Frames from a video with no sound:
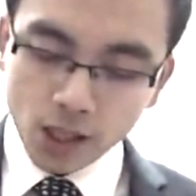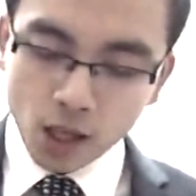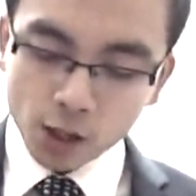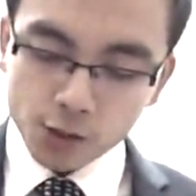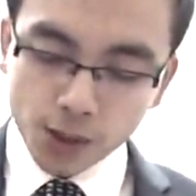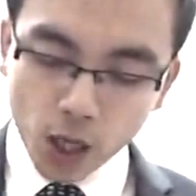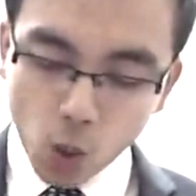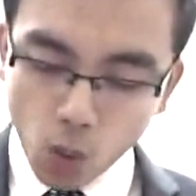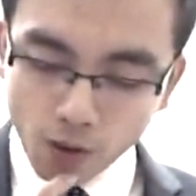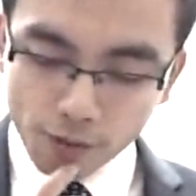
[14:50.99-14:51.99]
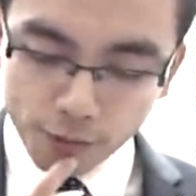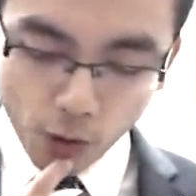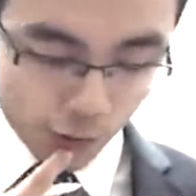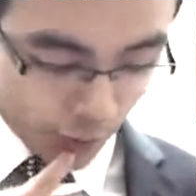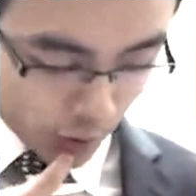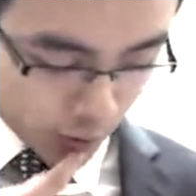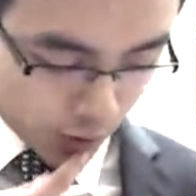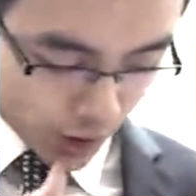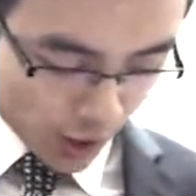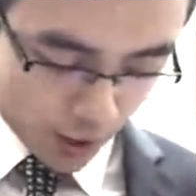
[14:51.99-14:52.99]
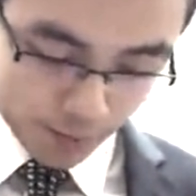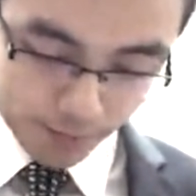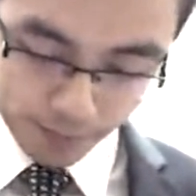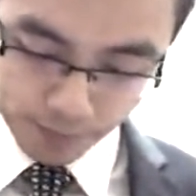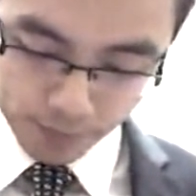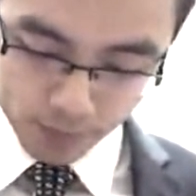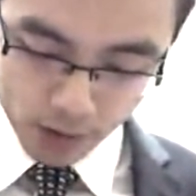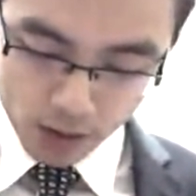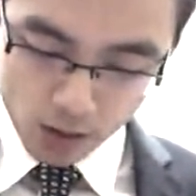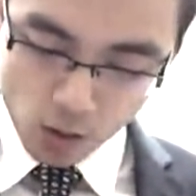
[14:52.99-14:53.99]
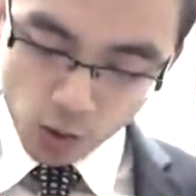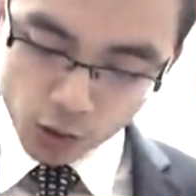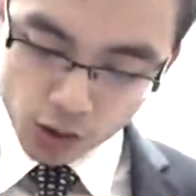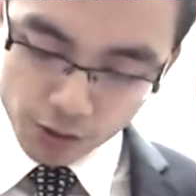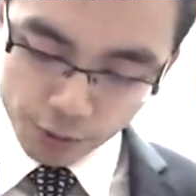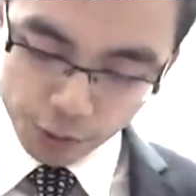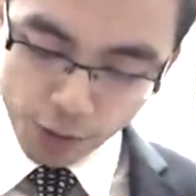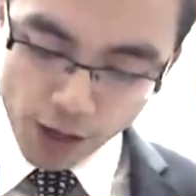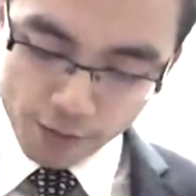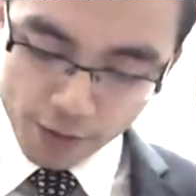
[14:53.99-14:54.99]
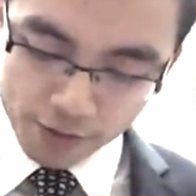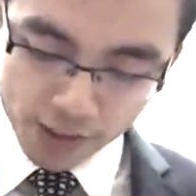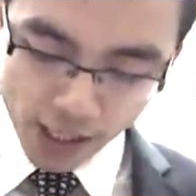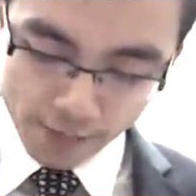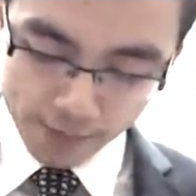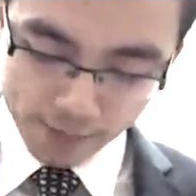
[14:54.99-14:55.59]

Also we got 1,442, which is 350.